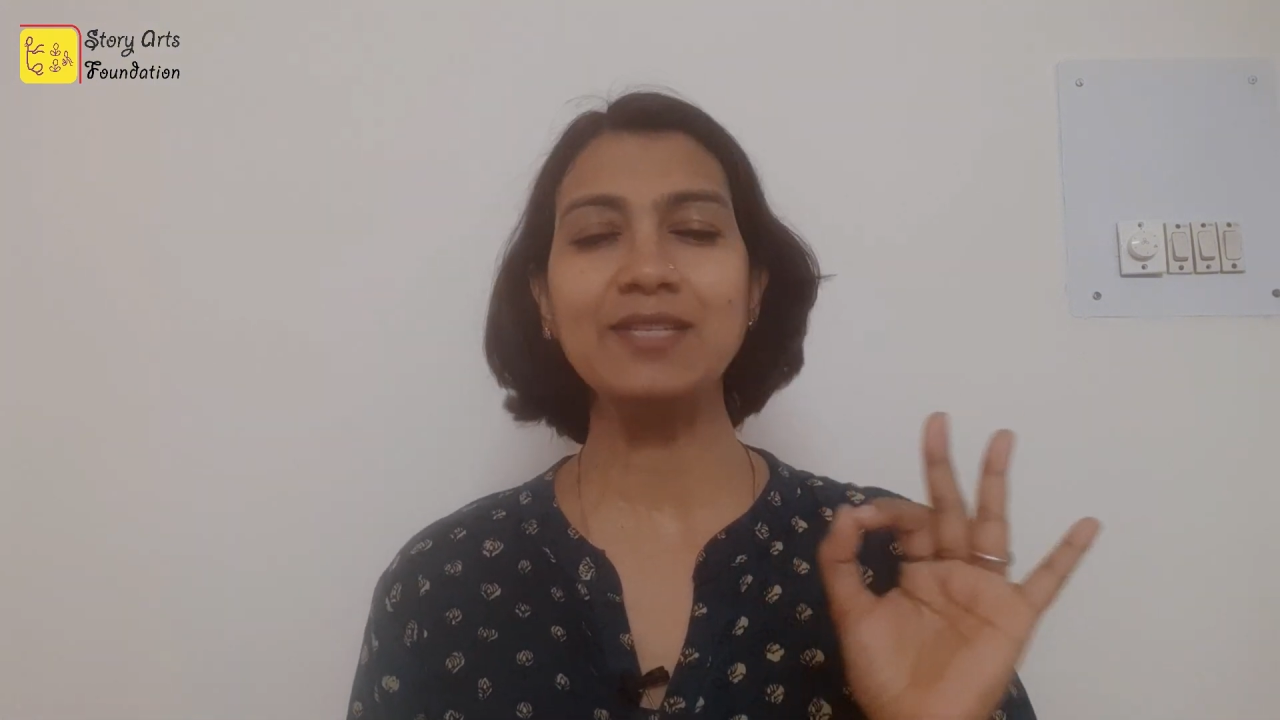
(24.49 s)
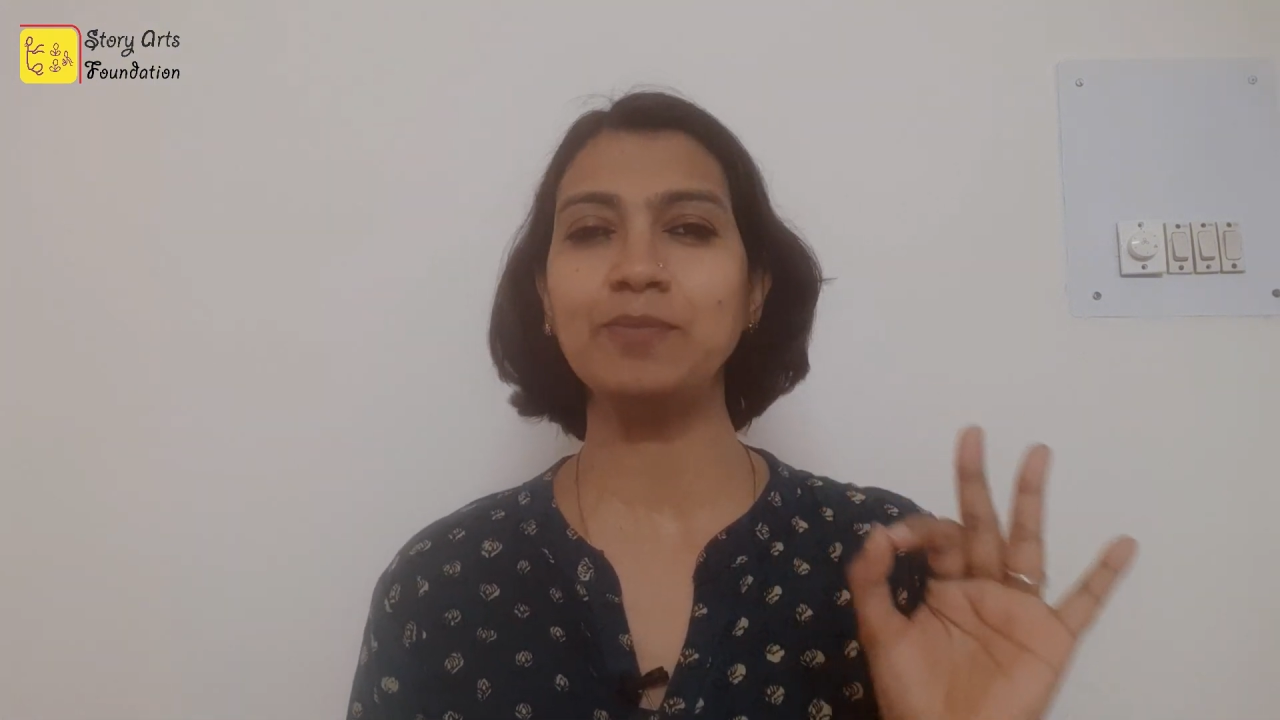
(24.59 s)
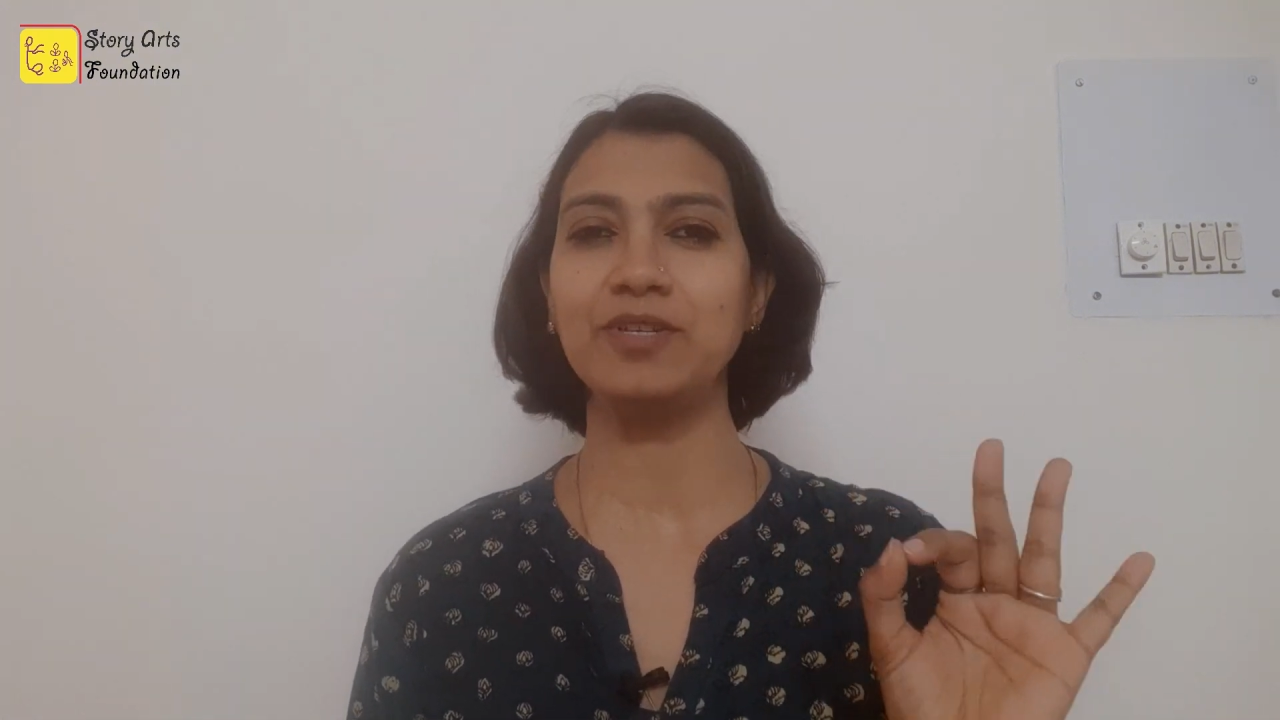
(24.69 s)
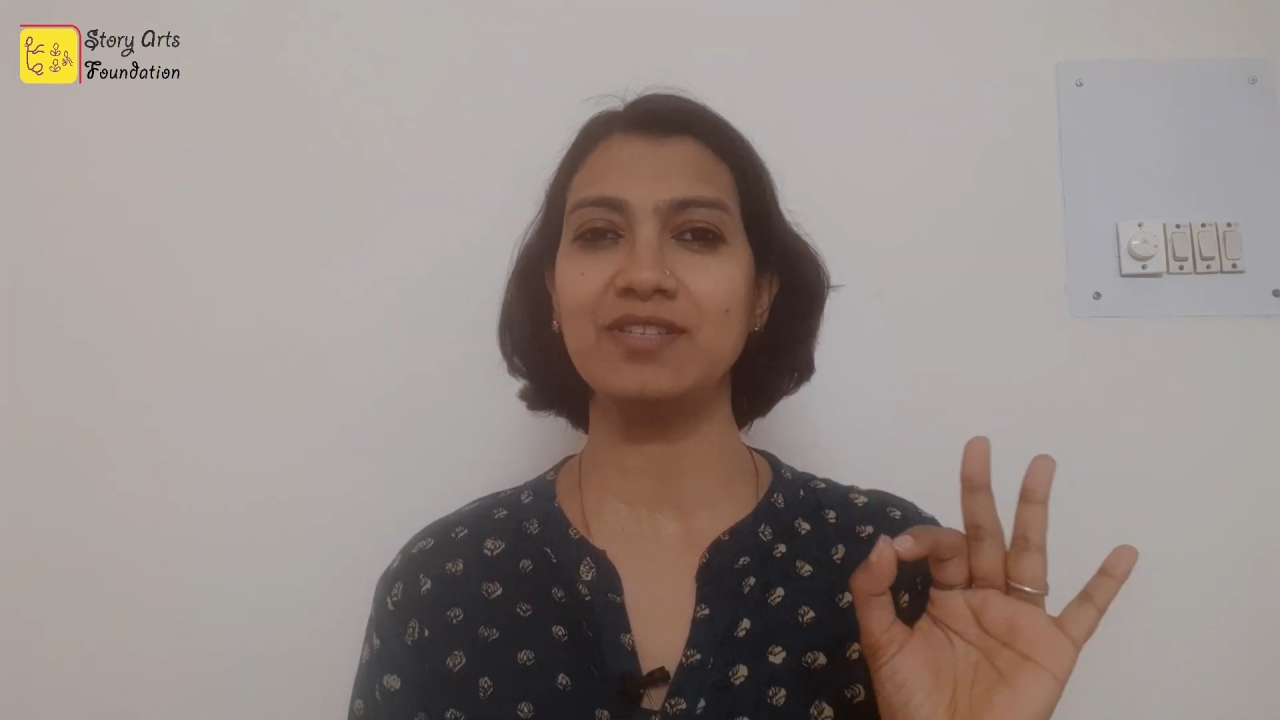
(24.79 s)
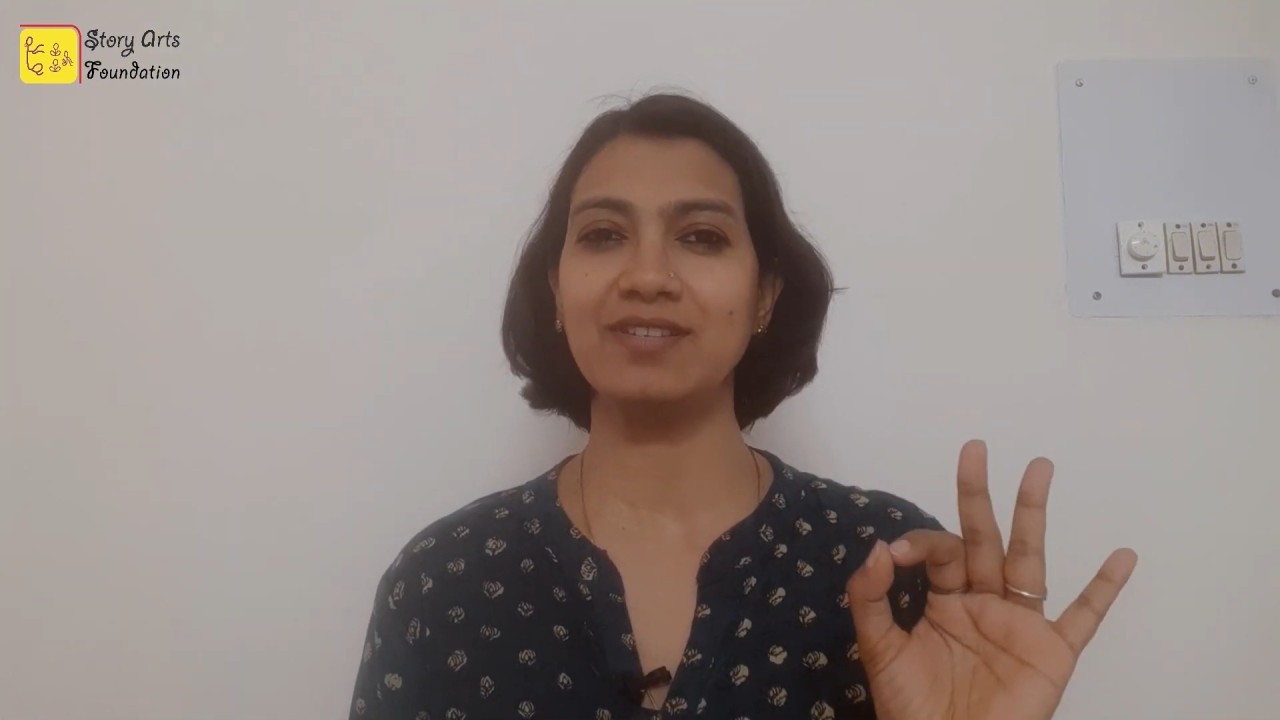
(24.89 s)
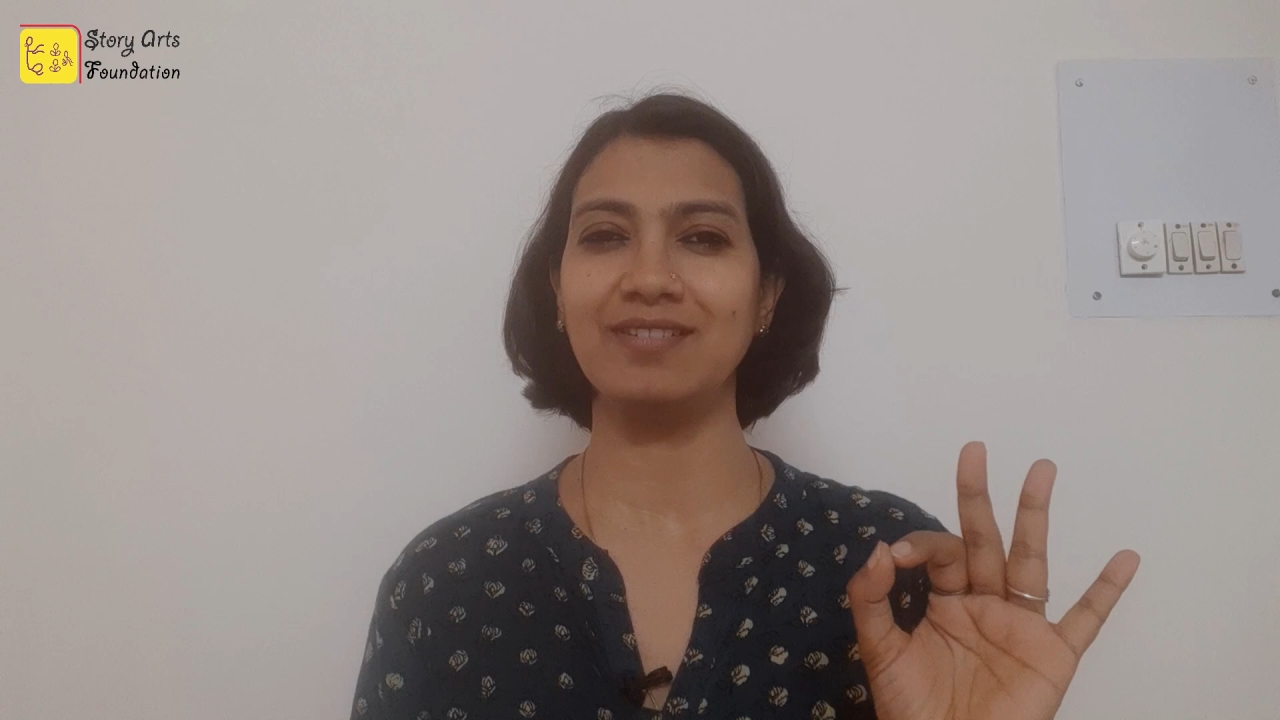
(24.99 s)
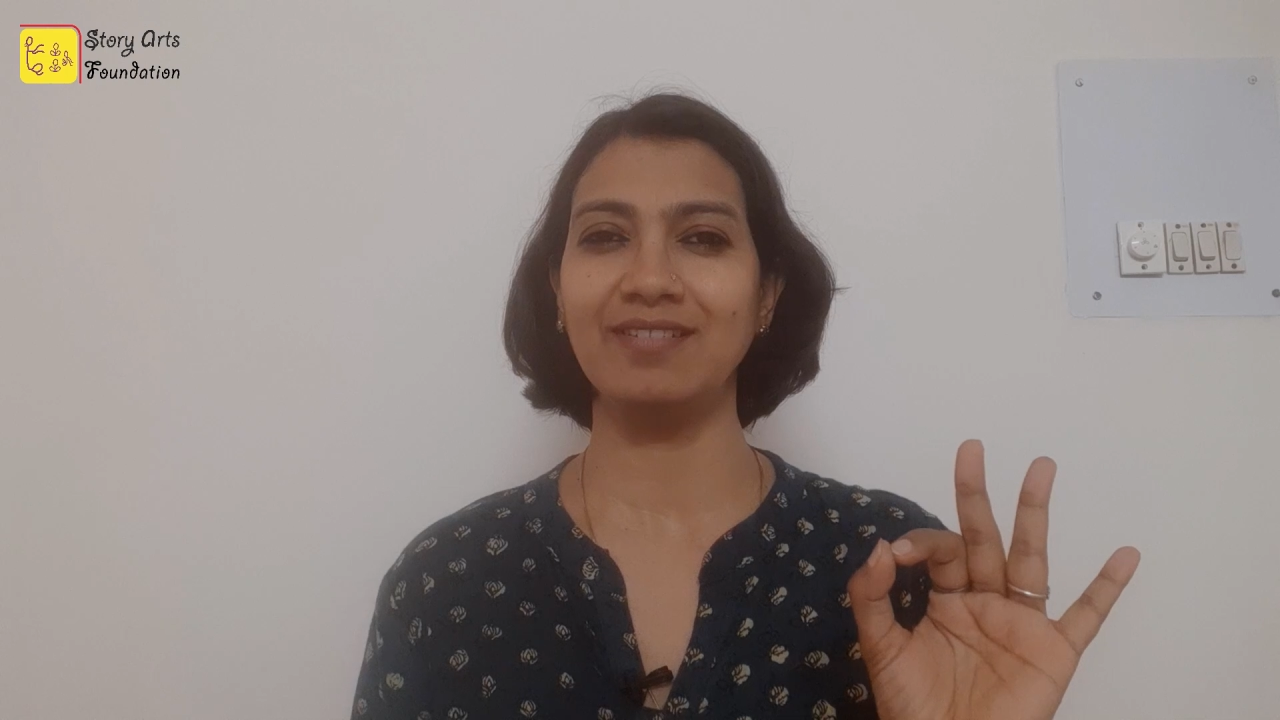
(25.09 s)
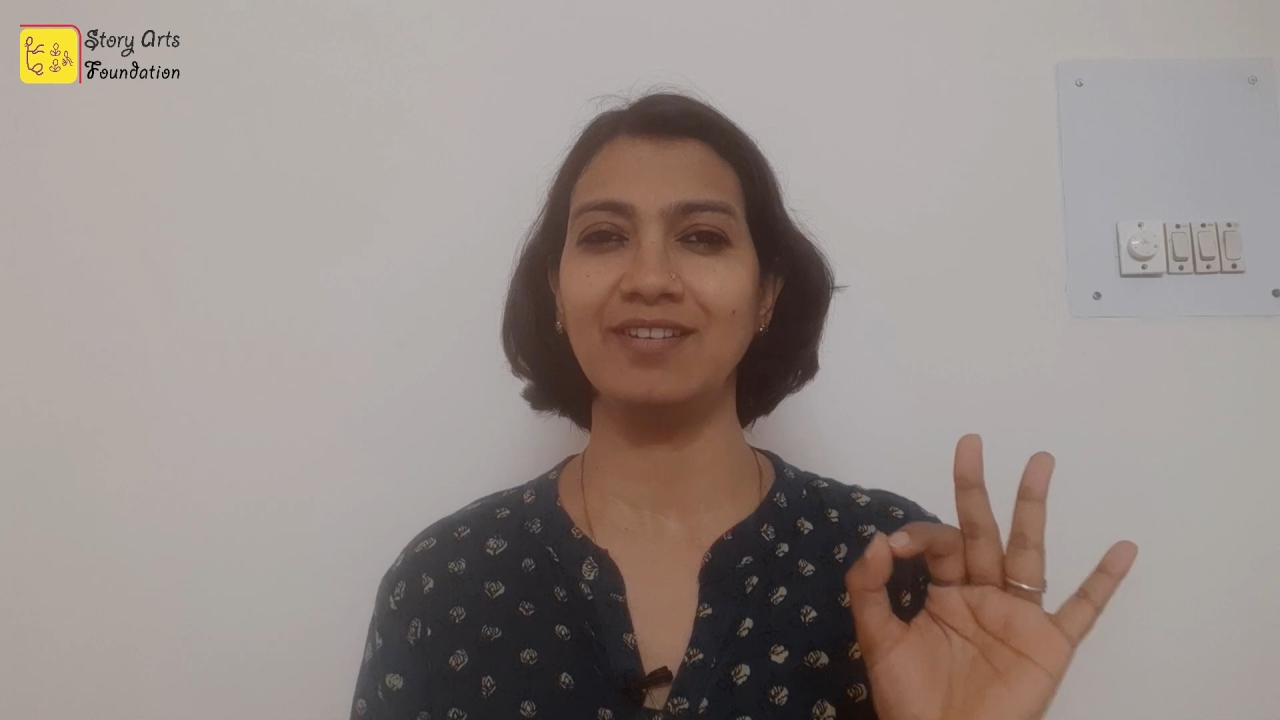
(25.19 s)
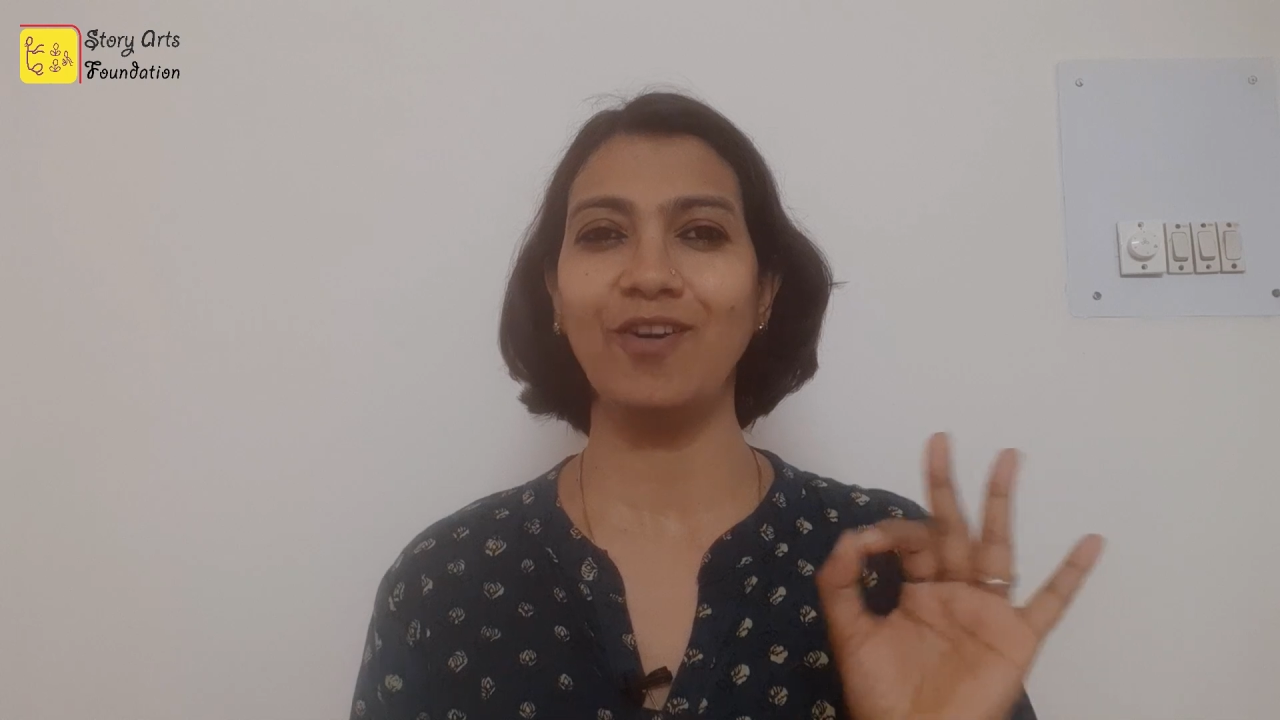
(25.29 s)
person